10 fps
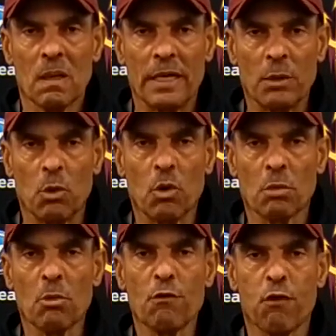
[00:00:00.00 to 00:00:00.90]
and then we're
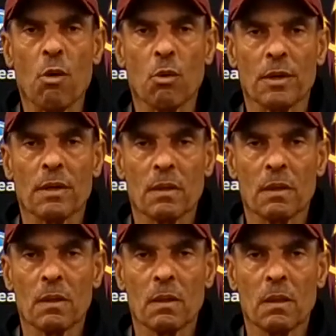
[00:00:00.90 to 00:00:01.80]
going to move forward,
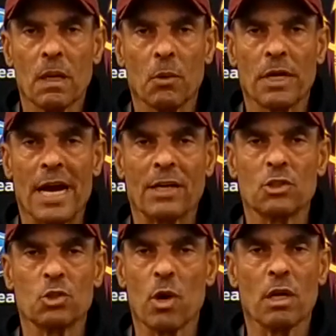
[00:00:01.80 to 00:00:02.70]
and we're not
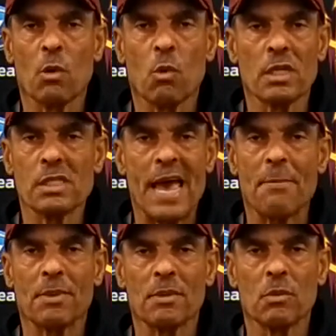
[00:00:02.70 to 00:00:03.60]
going to dwell on what has
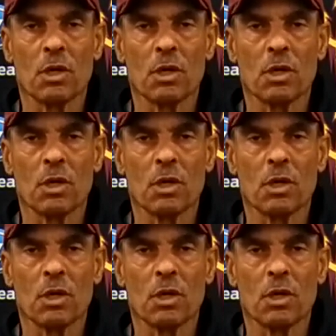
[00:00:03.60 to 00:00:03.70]
happened.